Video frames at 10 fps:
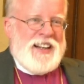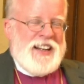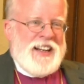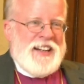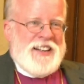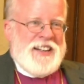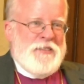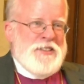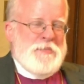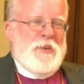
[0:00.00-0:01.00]
And
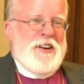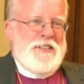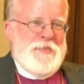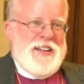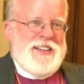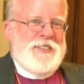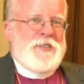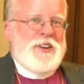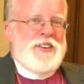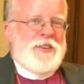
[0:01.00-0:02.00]
there was a part of me that
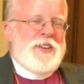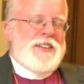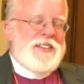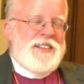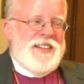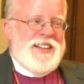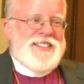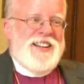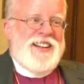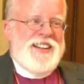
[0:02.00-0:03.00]
wondered with a little
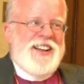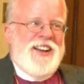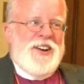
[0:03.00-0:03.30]
anxiety,